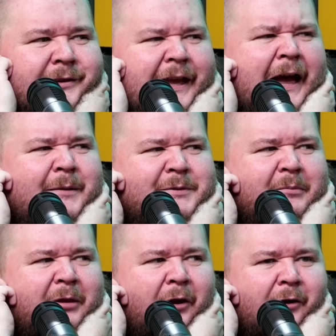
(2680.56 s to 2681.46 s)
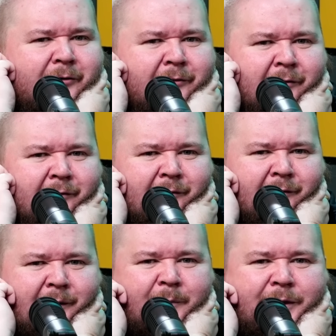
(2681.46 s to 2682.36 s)
Calms him down. Uh.
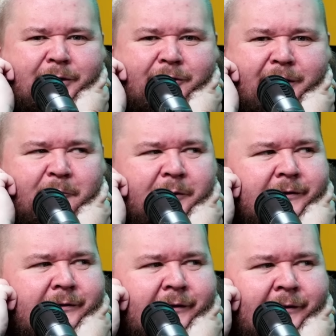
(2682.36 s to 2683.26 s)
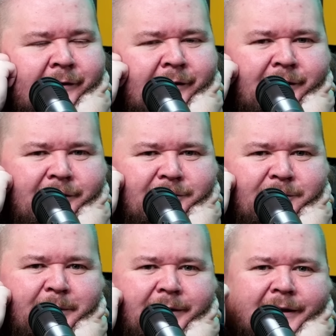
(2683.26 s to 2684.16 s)
I'm like, all right, Wayne. Do you know
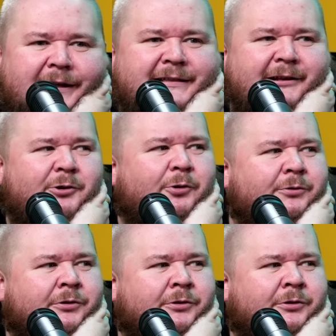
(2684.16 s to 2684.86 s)
what I mean? That's like going,